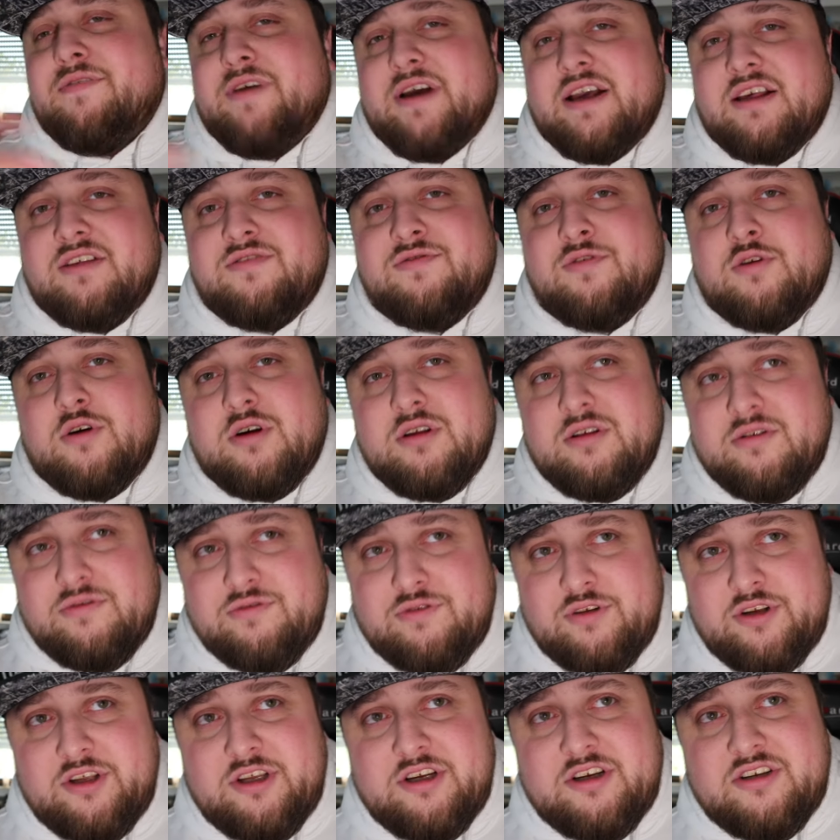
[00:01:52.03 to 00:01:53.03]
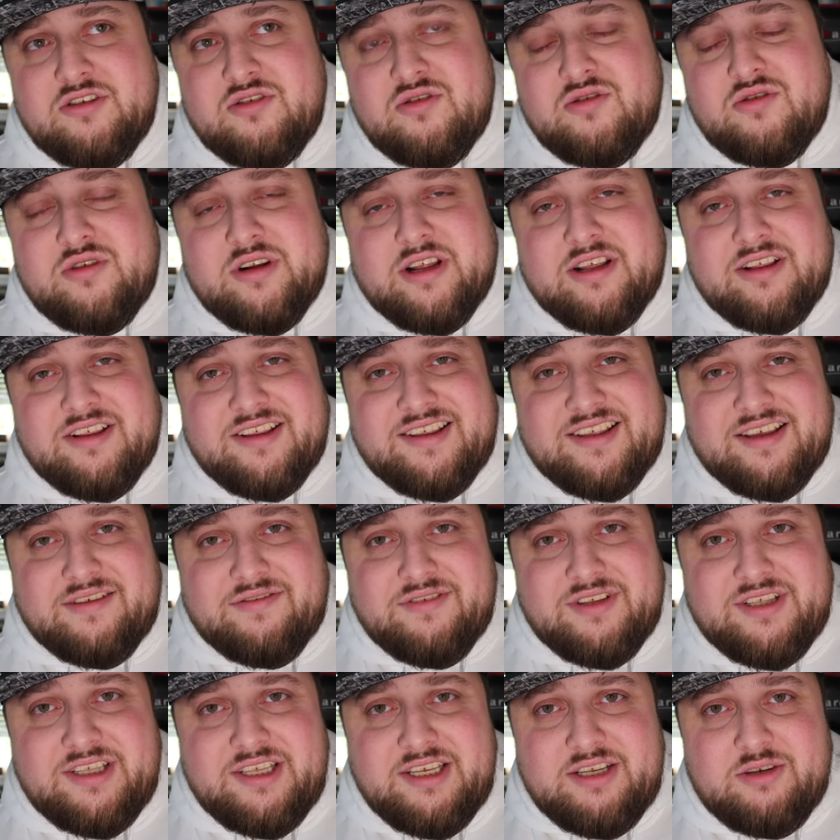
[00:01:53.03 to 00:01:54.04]
Fast forward a few years to
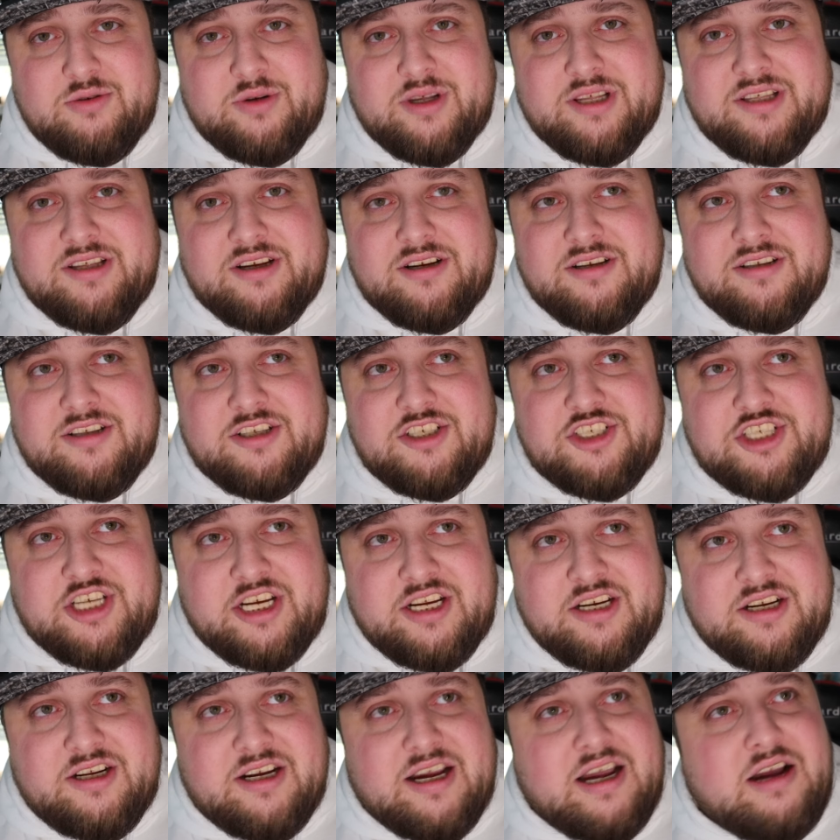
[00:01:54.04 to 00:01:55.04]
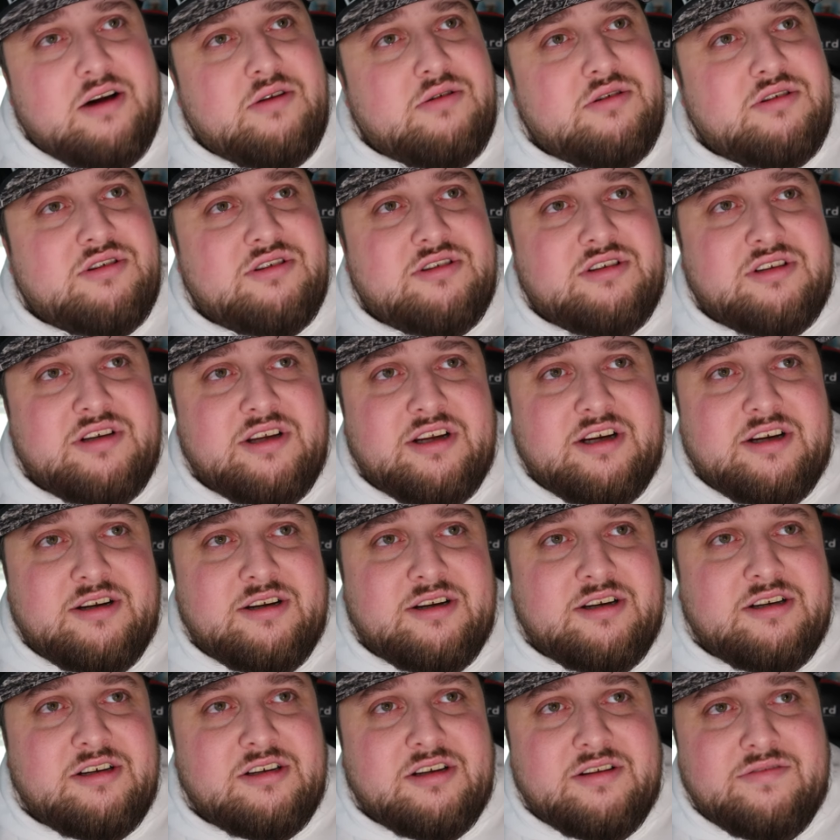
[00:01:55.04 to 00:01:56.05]
2017 when I started the channel. I was looking
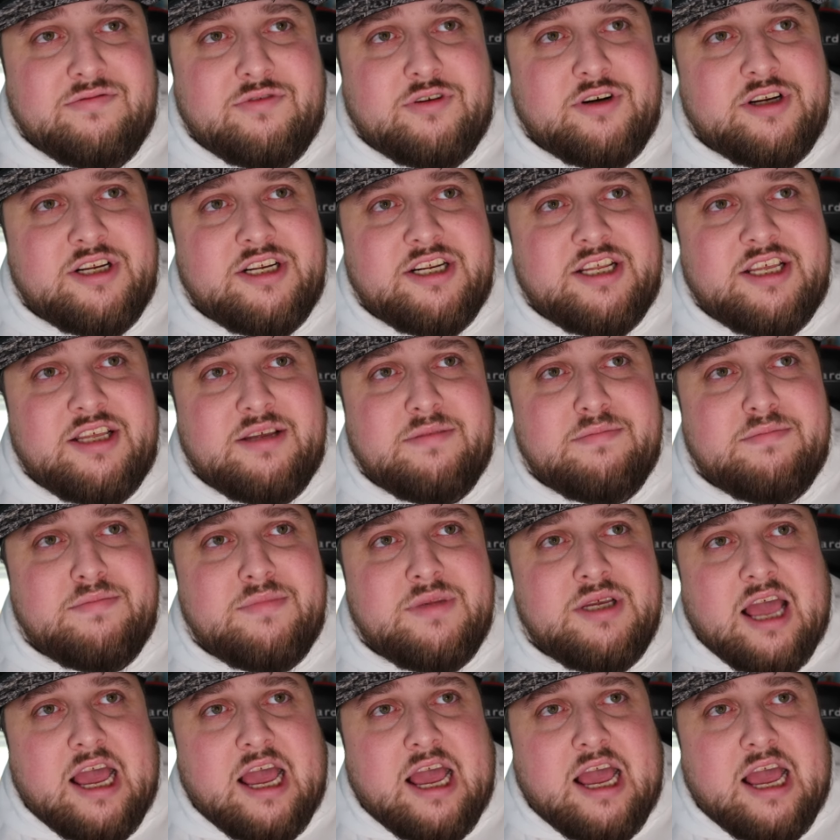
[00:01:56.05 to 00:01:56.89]
for a name.